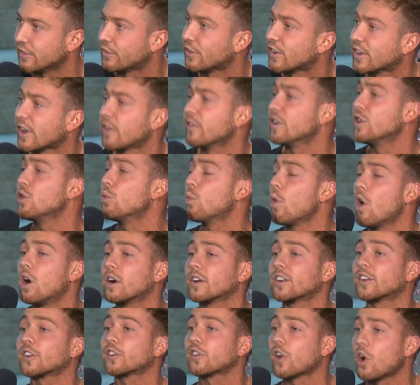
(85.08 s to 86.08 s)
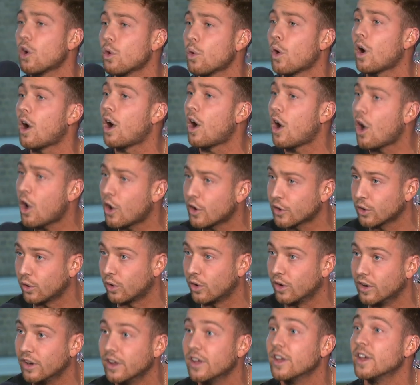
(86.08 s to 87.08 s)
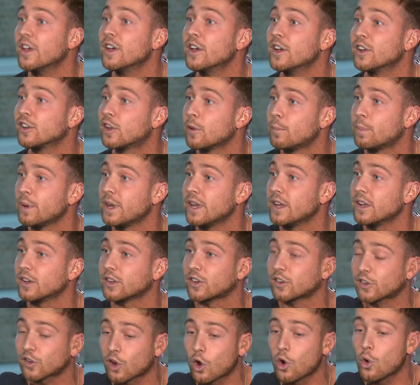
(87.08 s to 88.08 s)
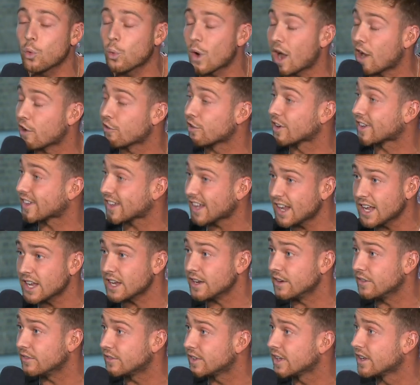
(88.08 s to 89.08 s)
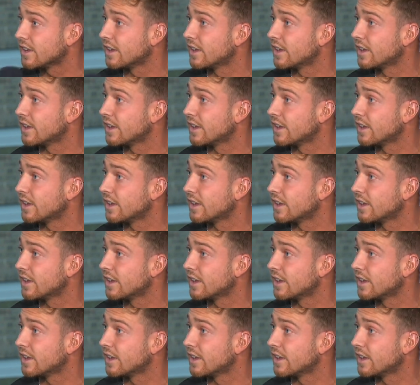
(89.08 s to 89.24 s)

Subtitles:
For something you worked so hard on to be so well received.